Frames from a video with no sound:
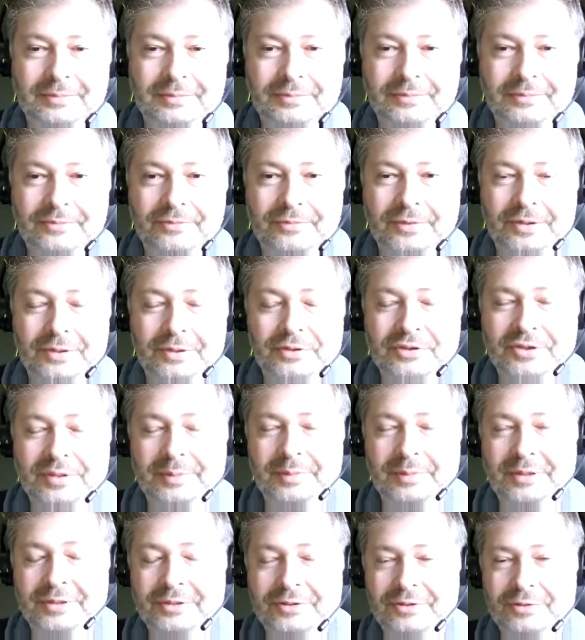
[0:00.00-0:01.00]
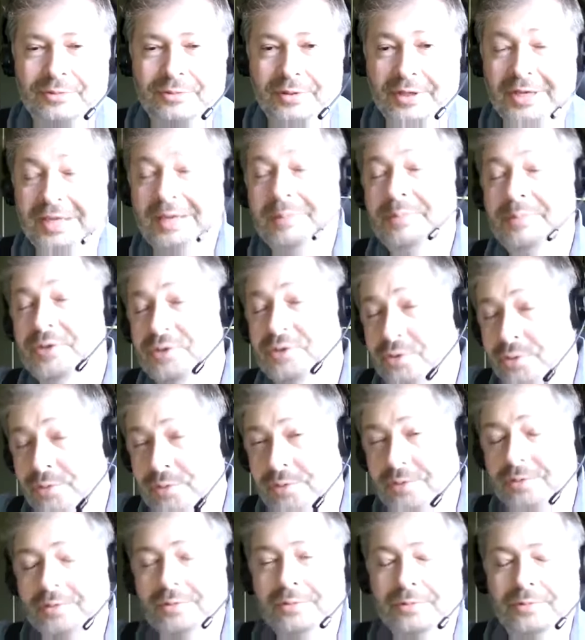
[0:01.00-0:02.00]
very similar to an app
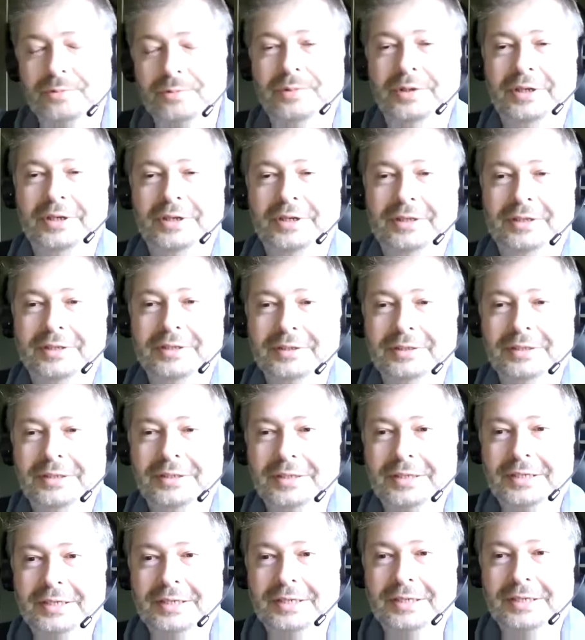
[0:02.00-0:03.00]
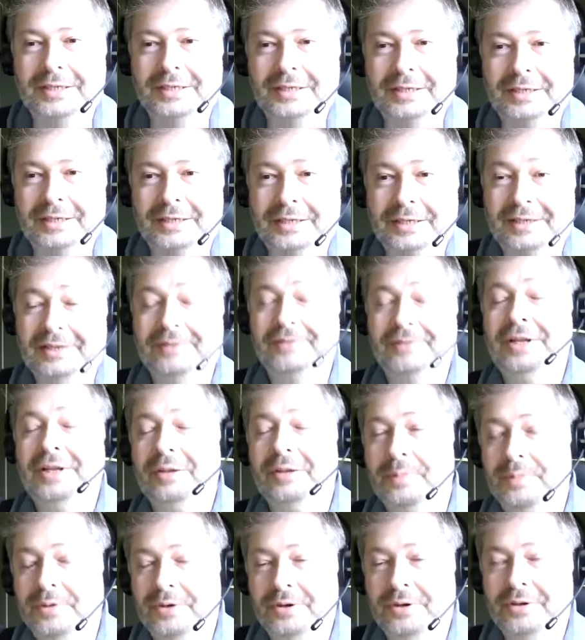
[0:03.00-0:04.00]
store, where a
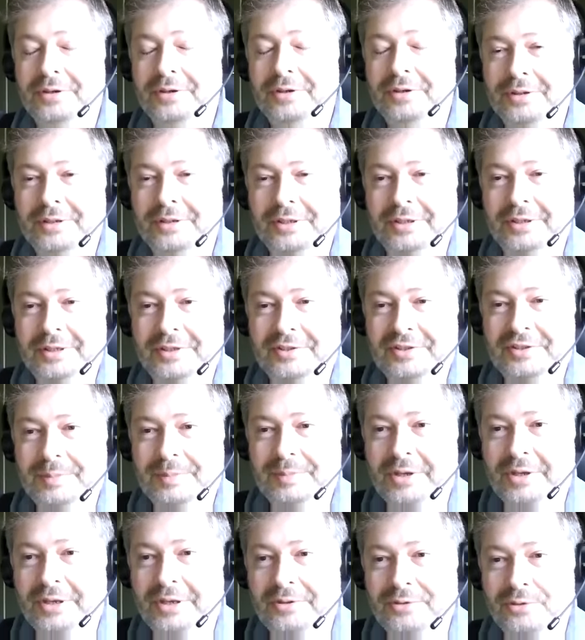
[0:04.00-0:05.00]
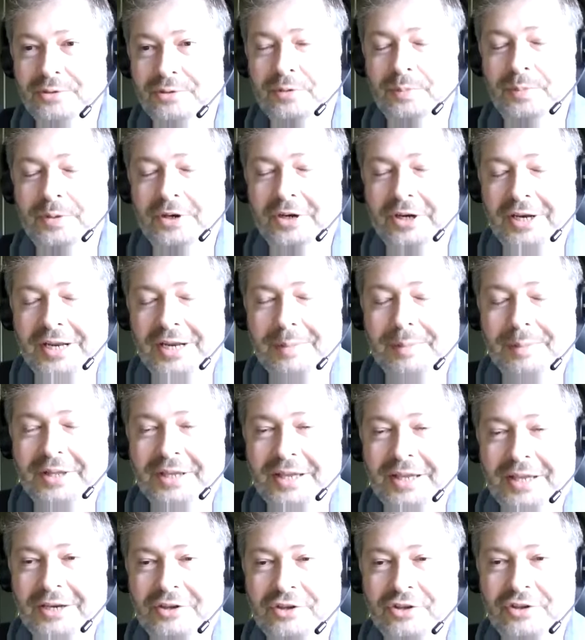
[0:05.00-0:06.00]
developer submitting a third-party
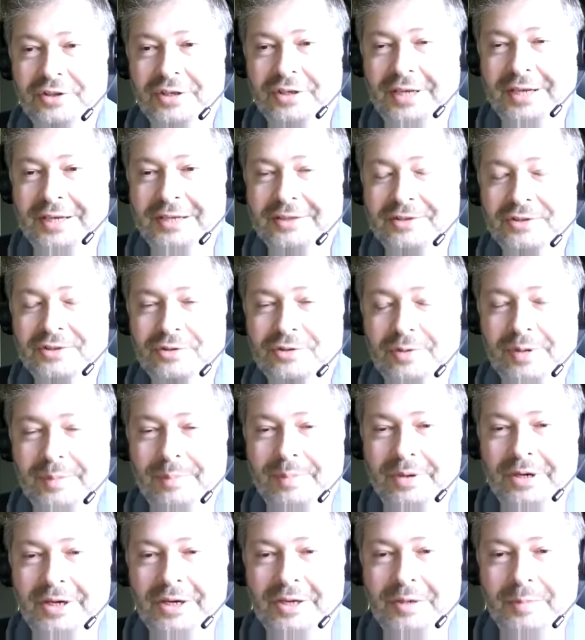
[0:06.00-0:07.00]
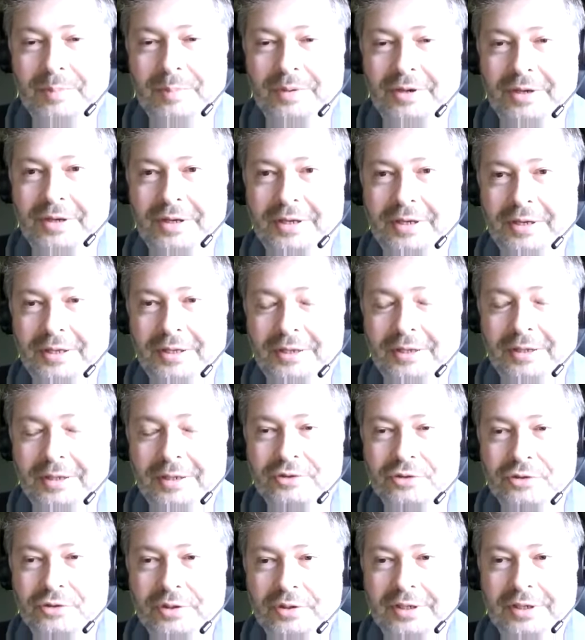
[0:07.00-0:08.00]
application has to abide by
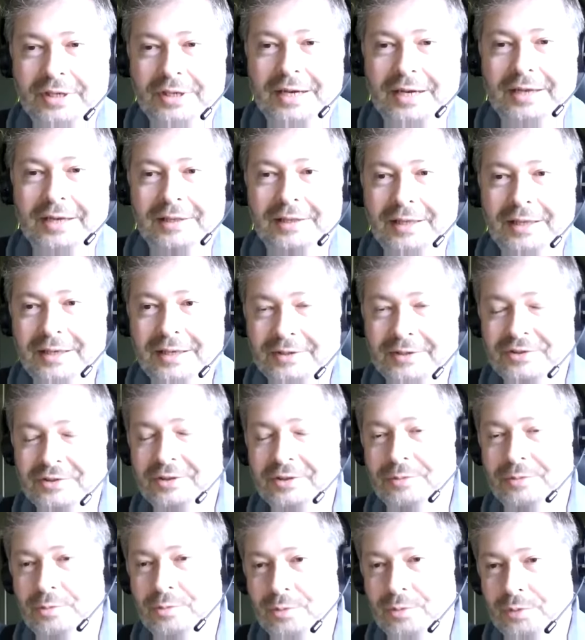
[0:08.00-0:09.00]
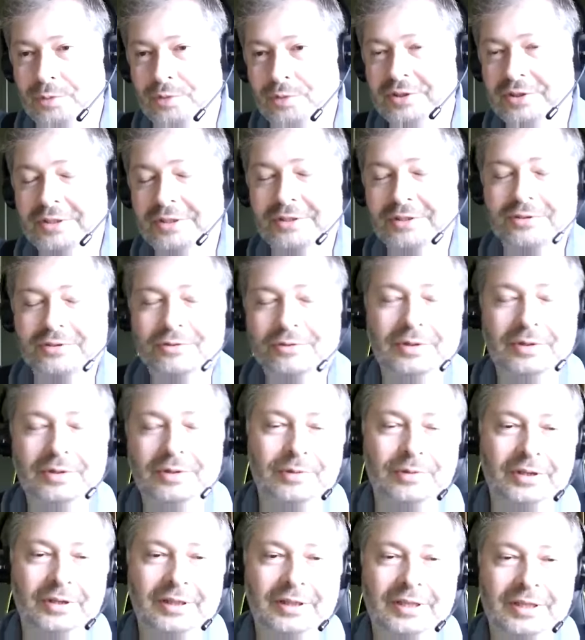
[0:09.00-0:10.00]
certain guidelines and rules and strict
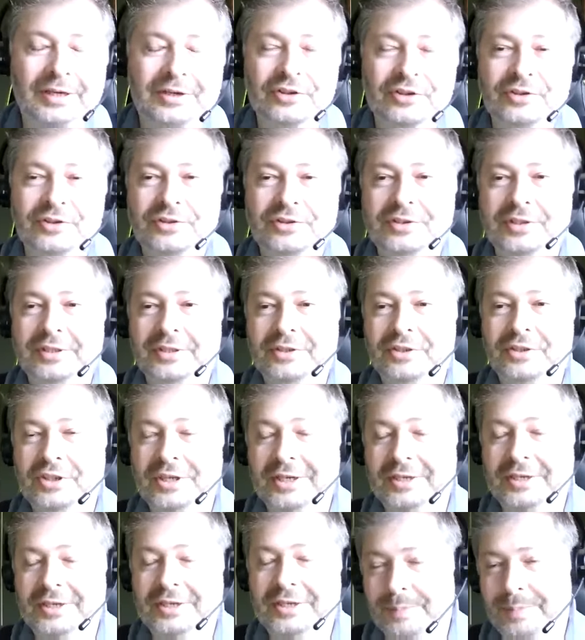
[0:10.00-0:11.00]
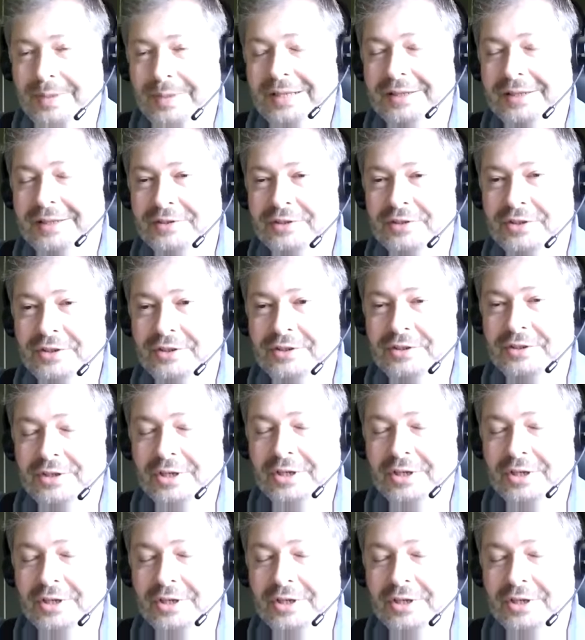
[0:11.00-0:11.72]
regulations and checks and balances